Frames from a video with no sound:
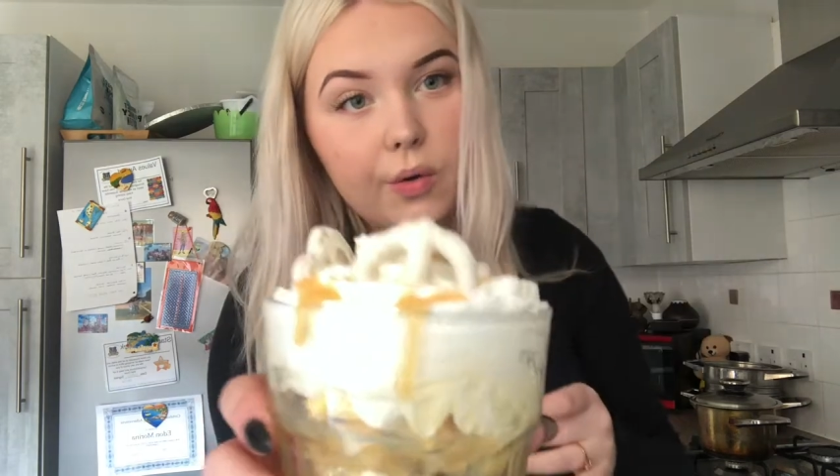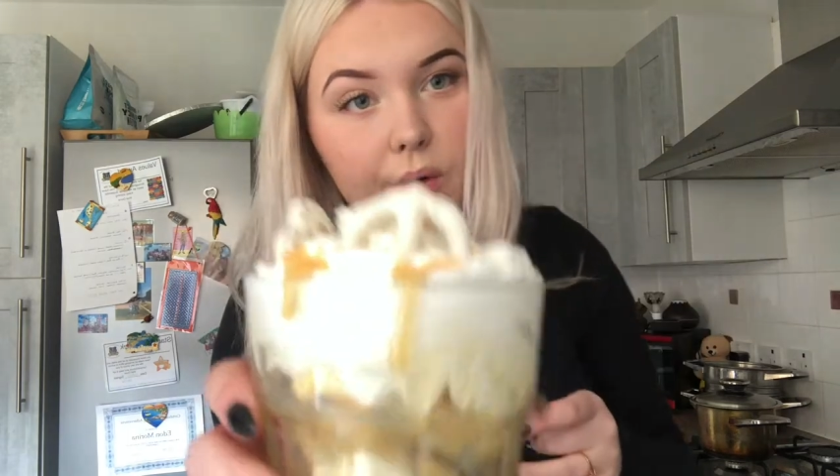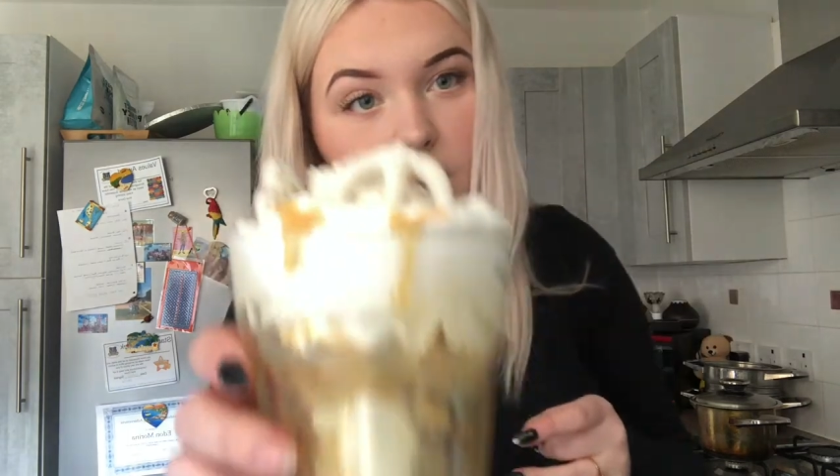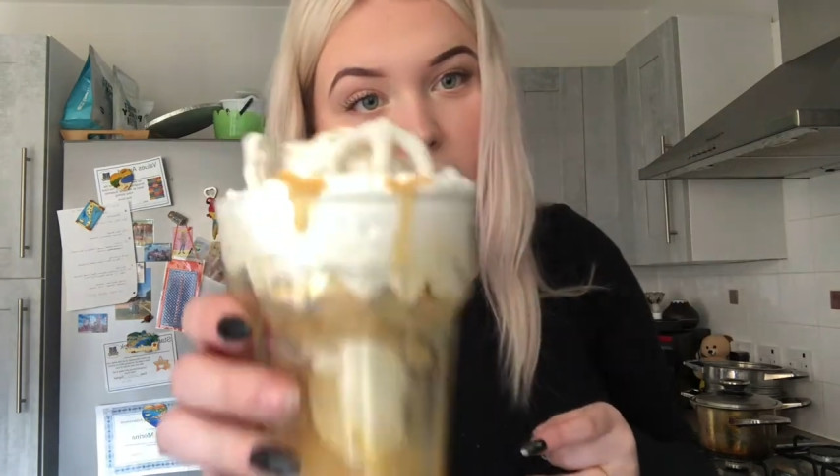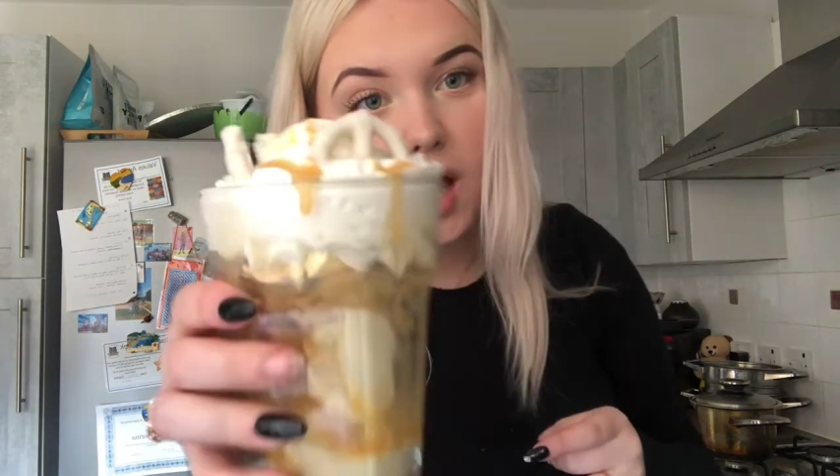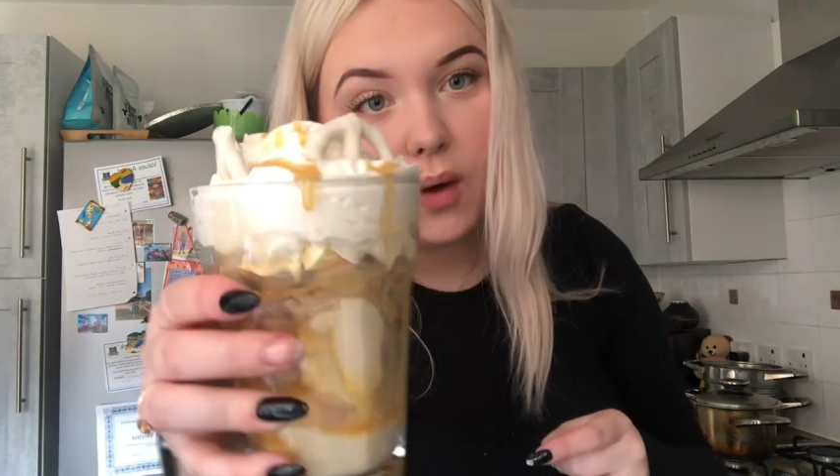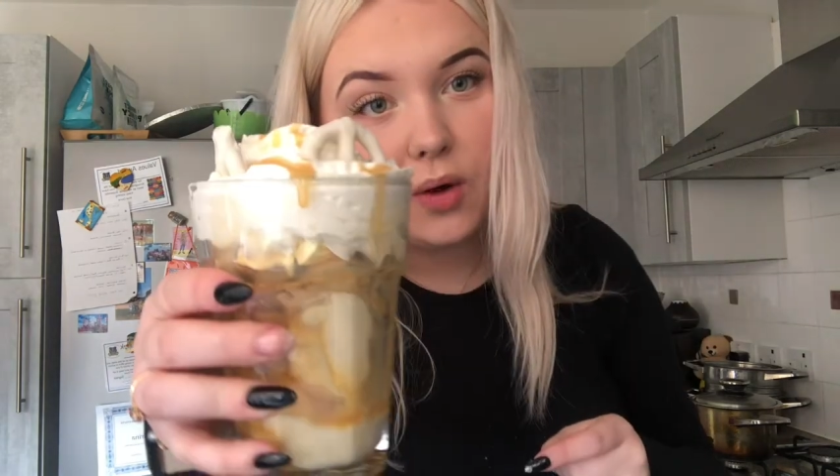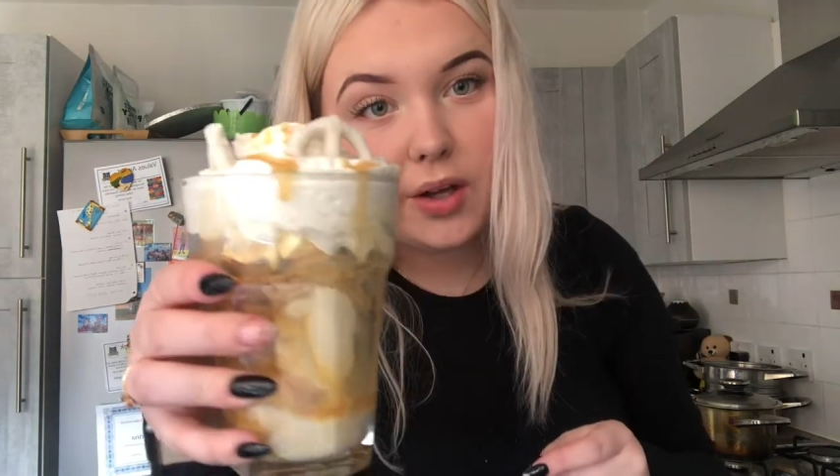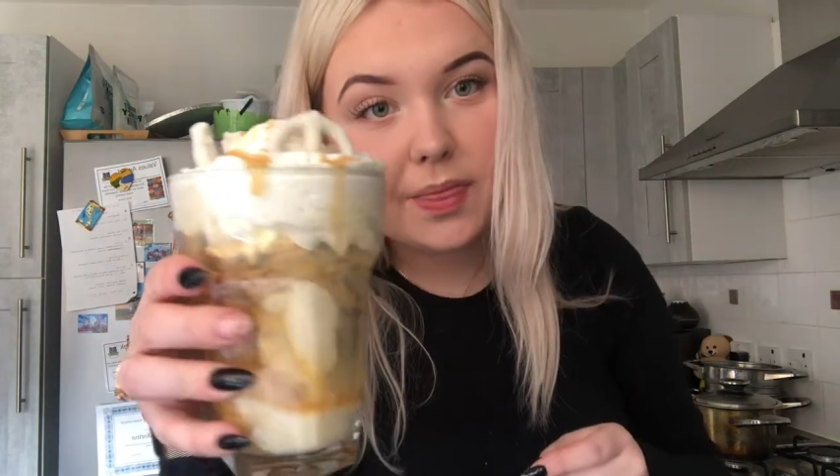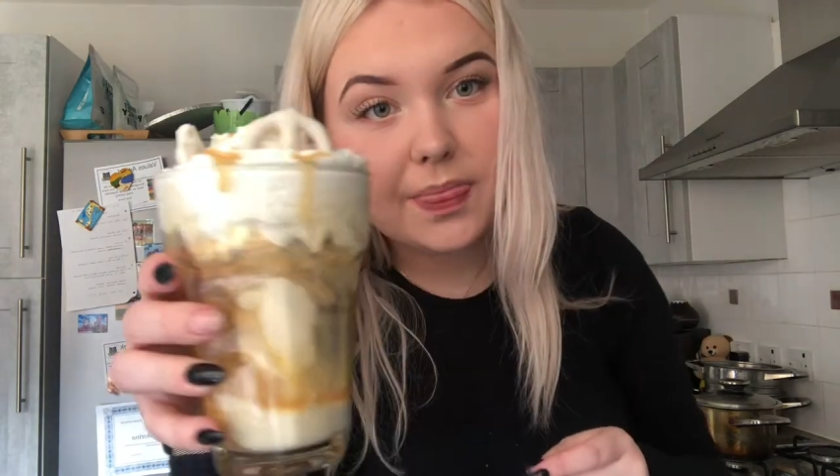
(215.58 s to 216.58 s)
Wow,
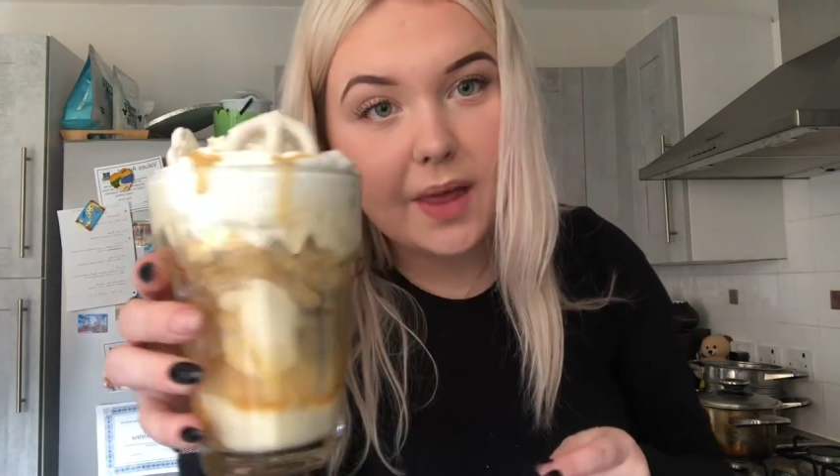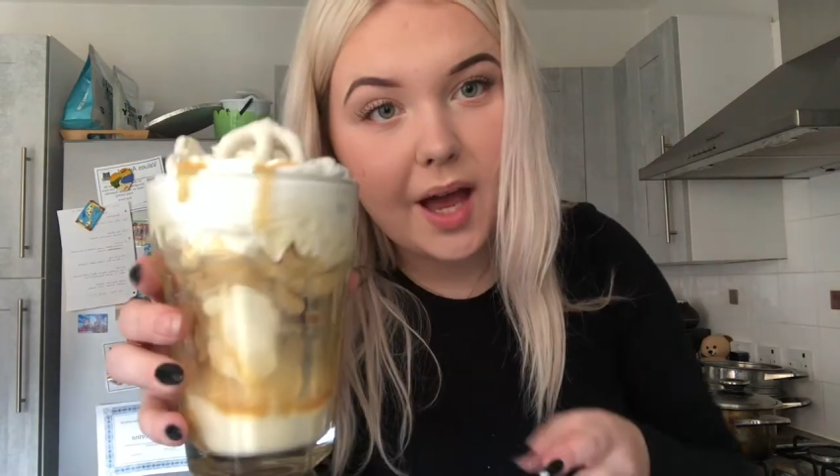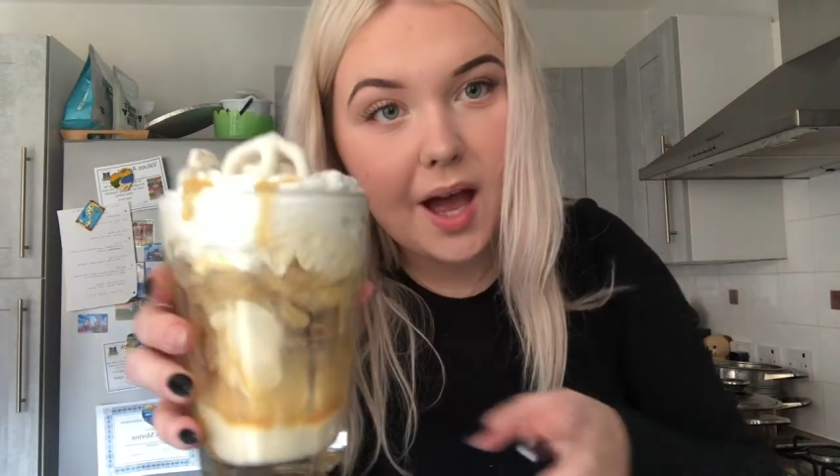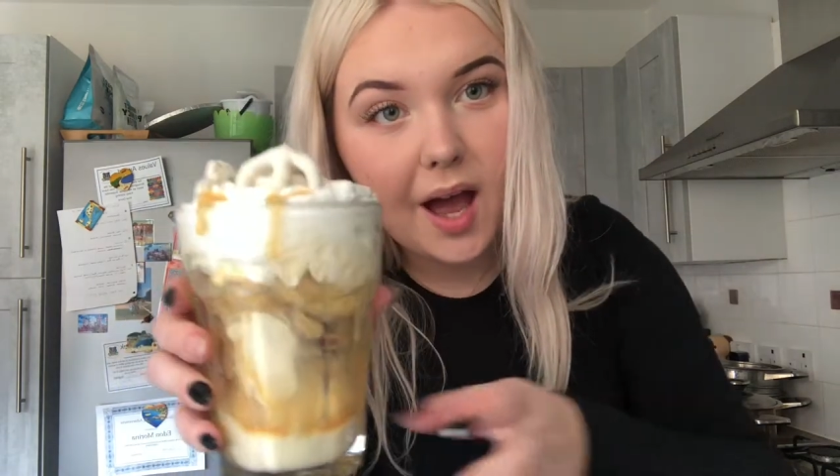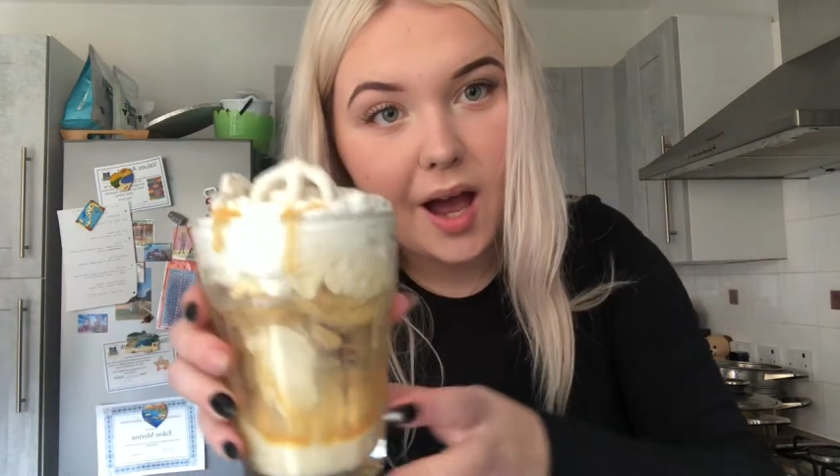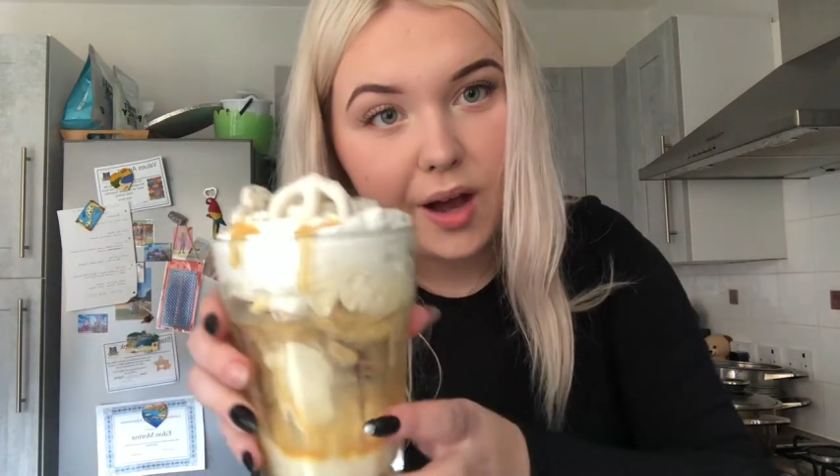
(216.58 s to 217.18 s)
look at that.